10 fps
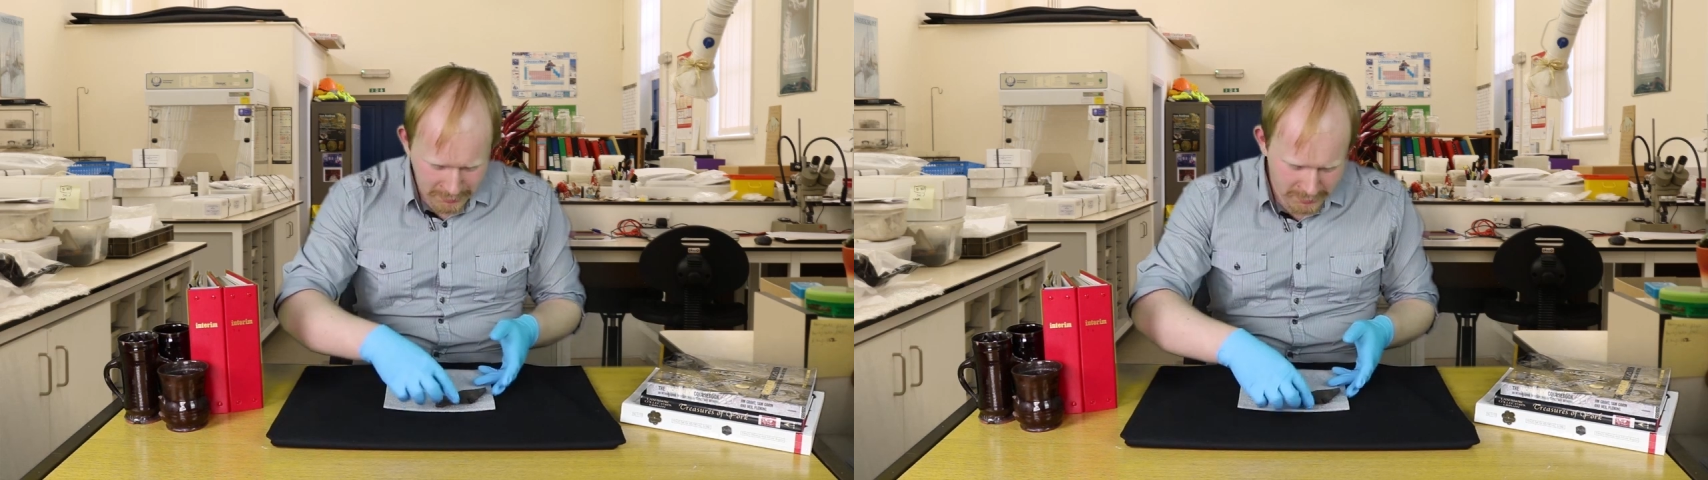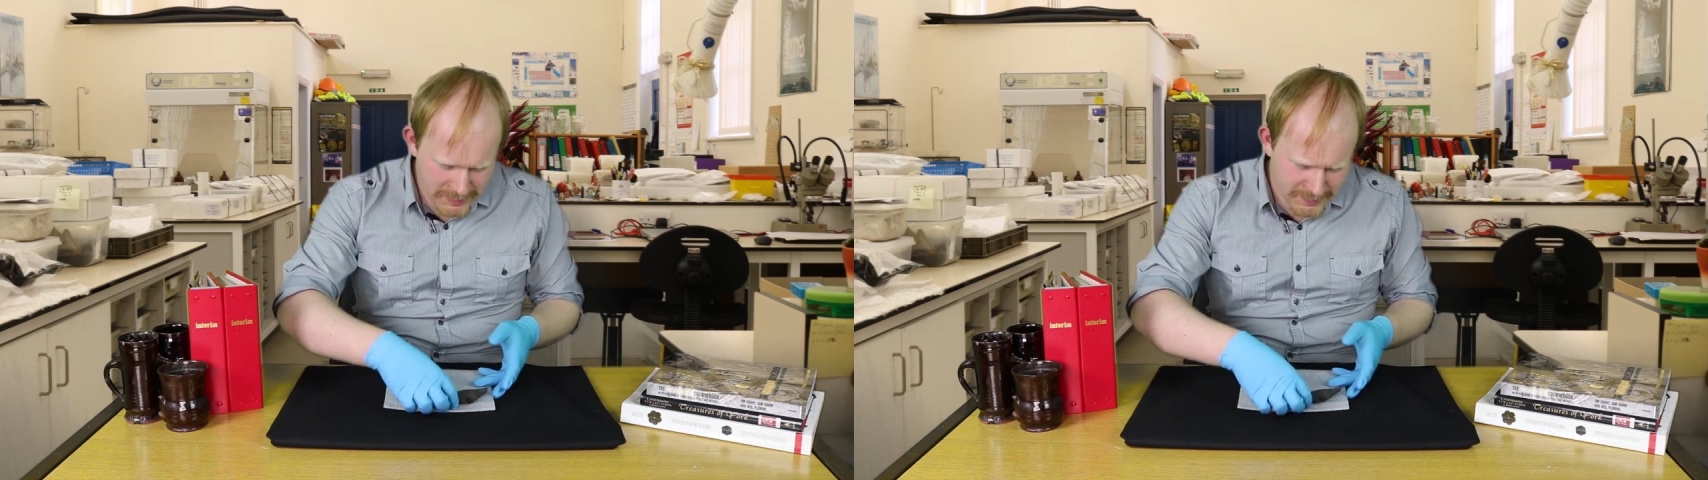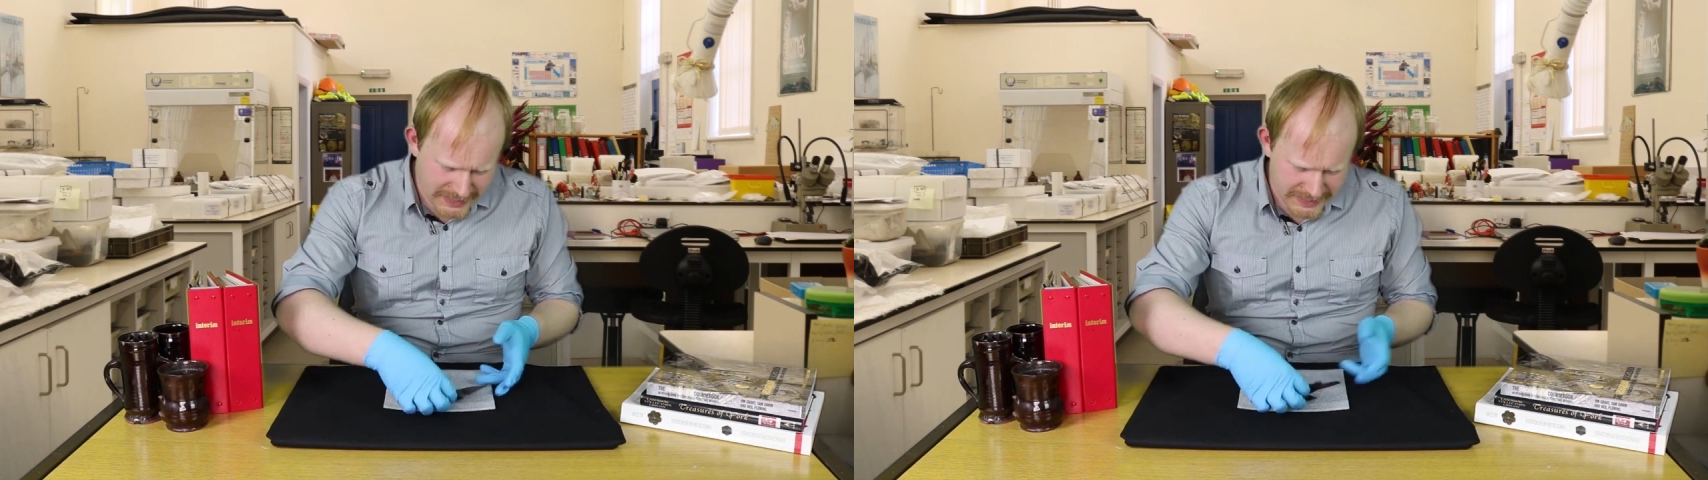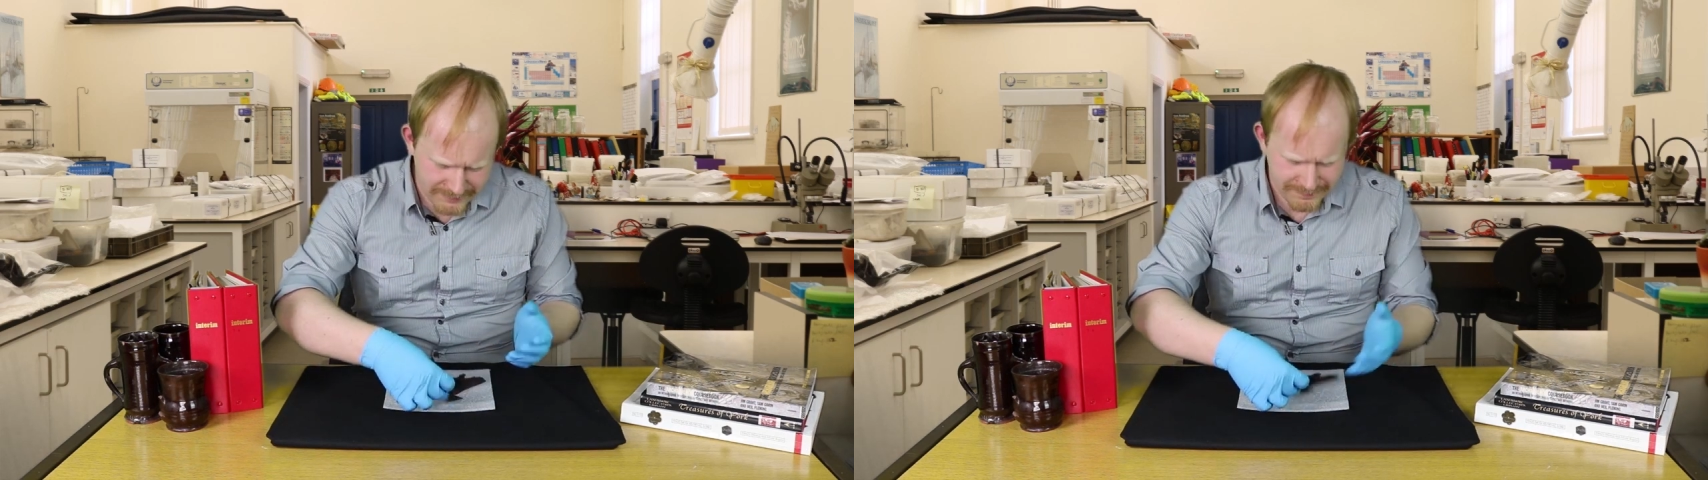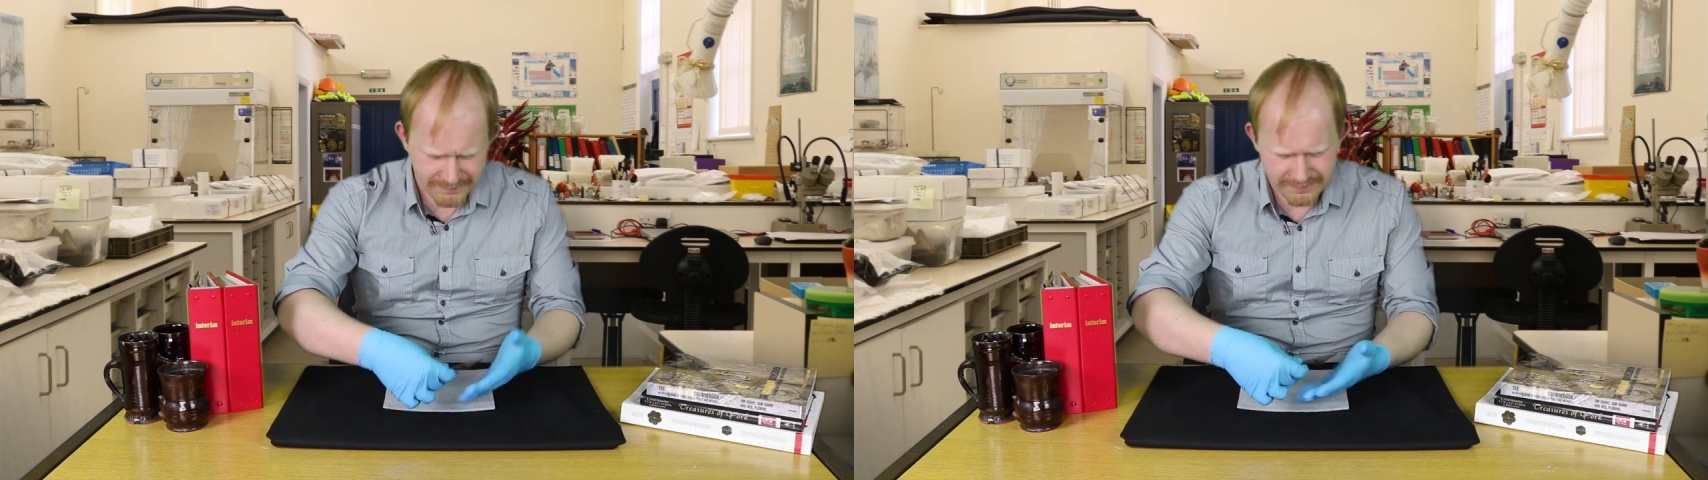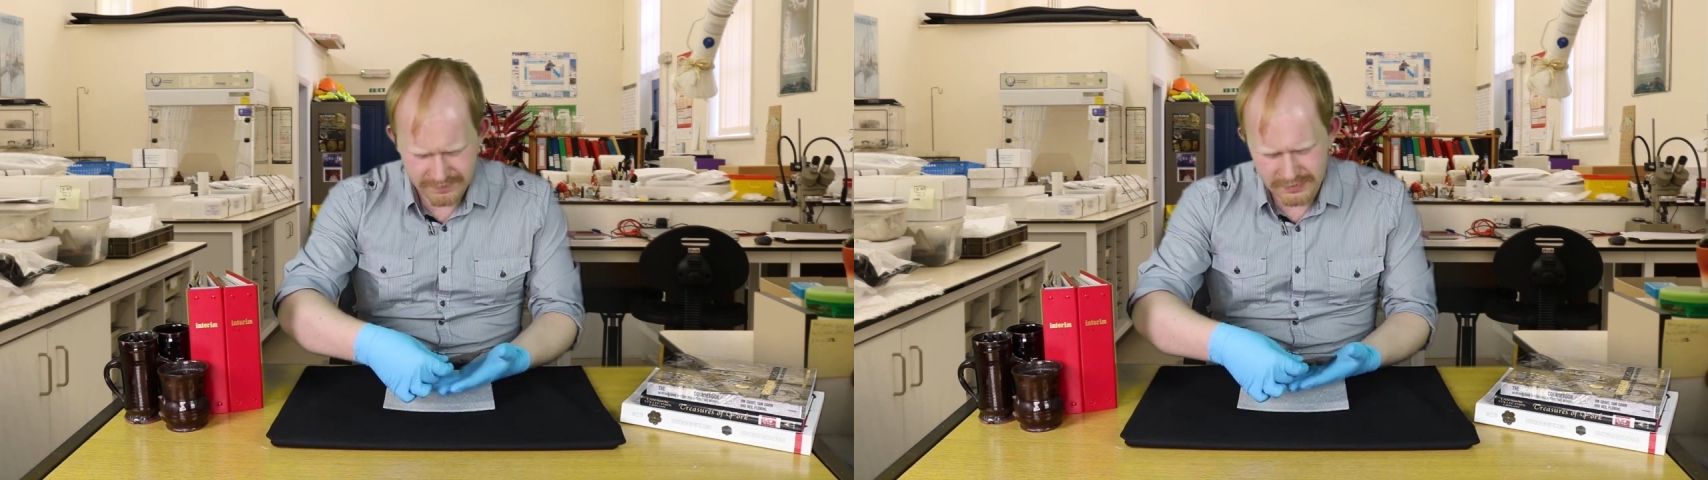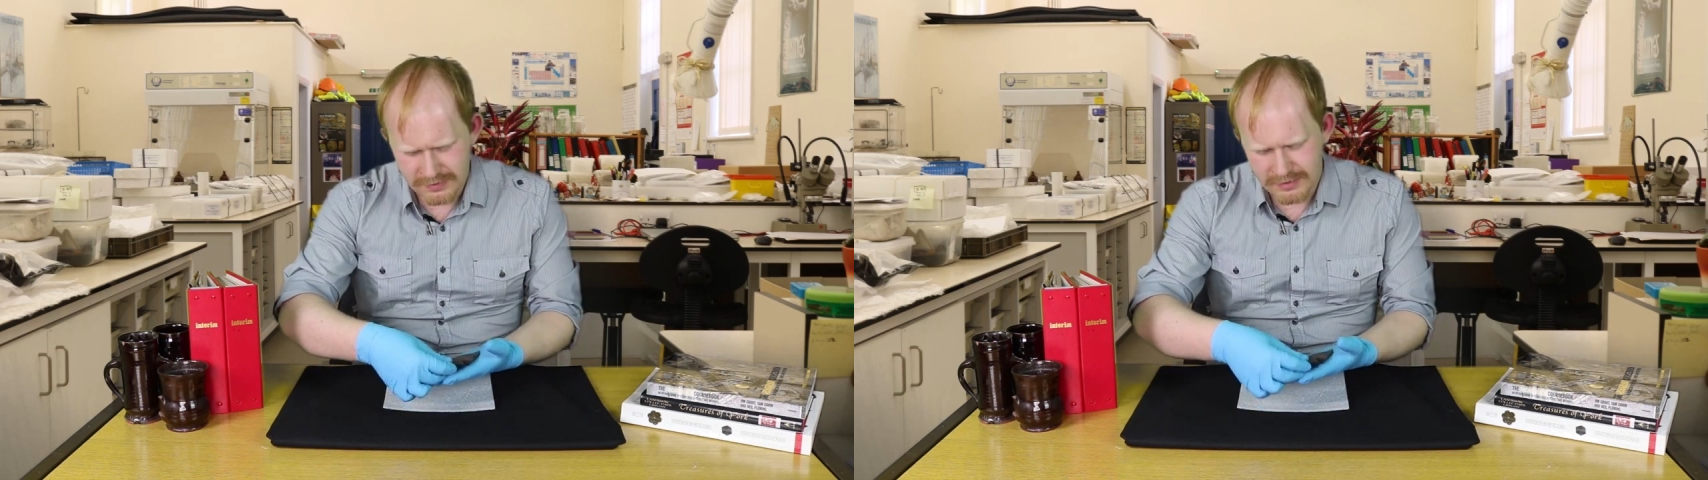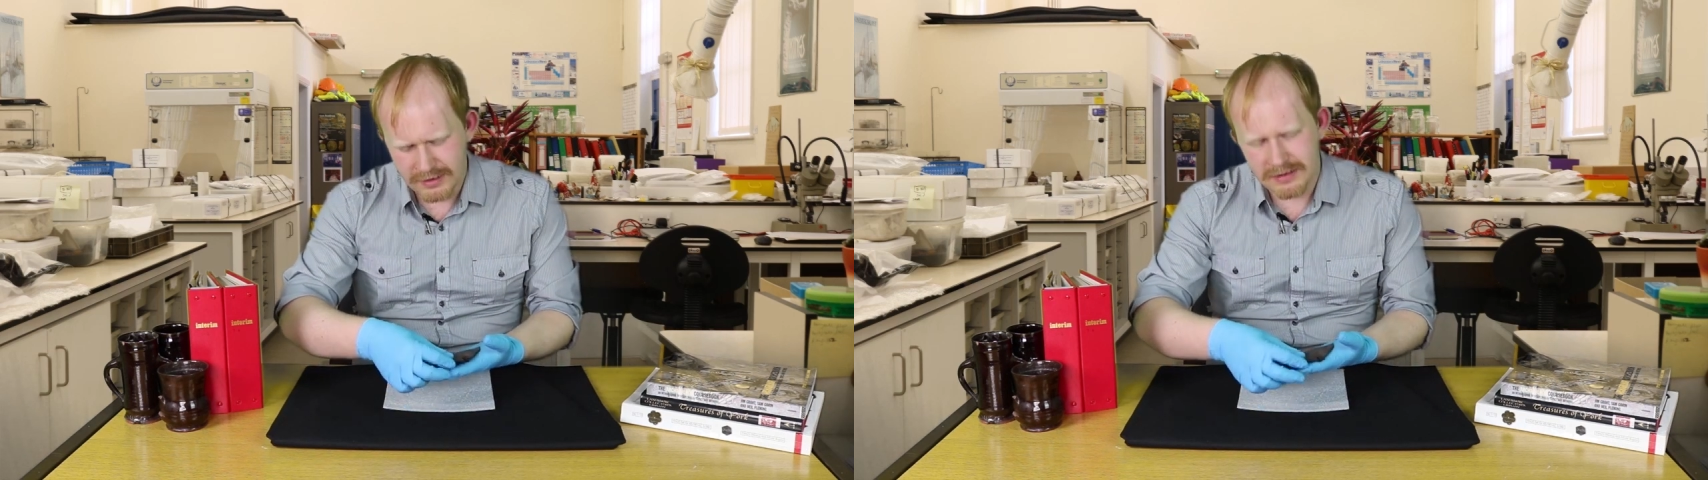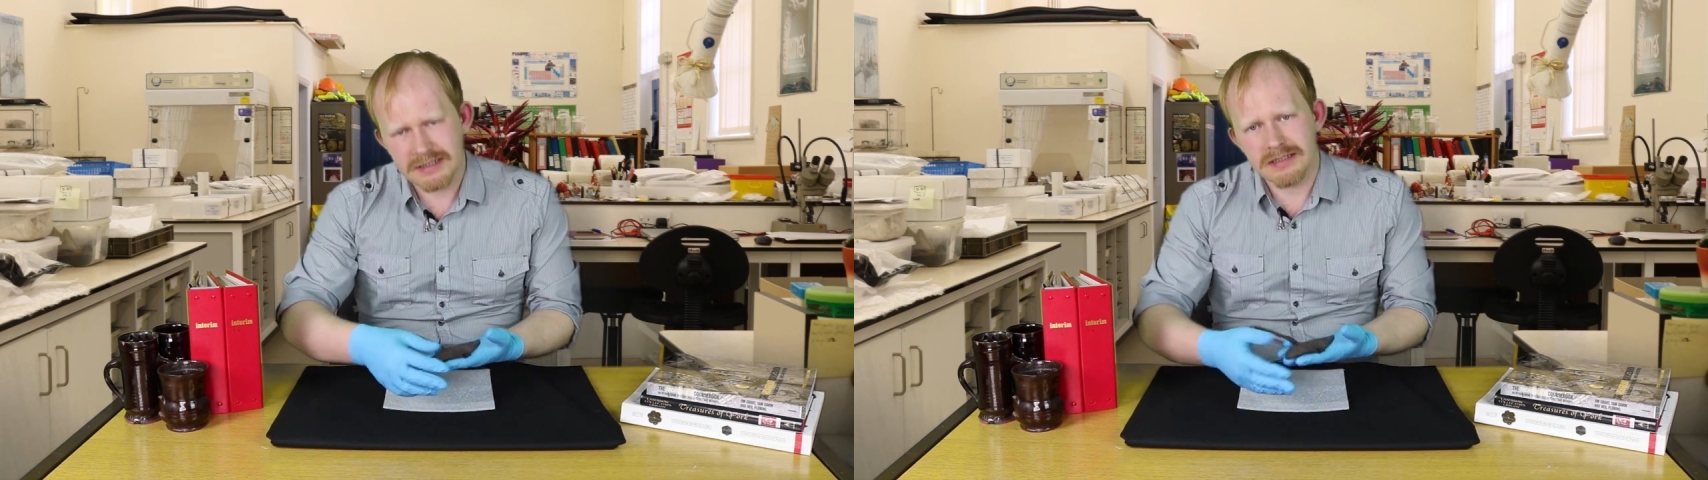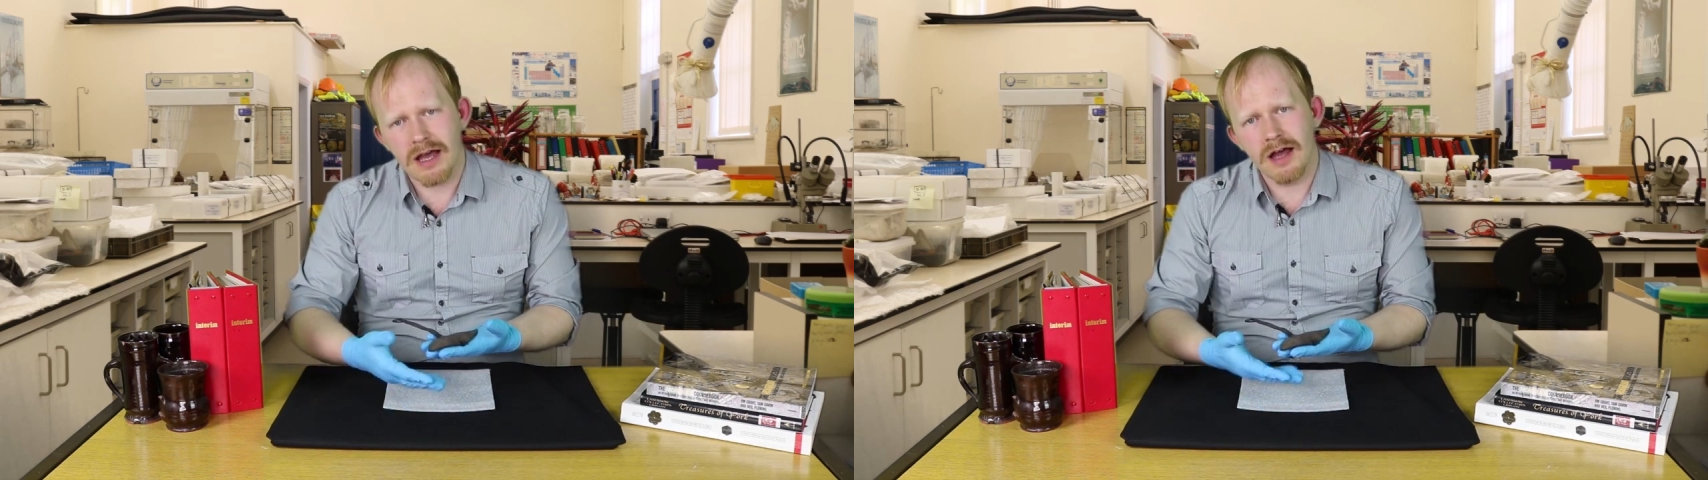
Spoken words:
We believe that this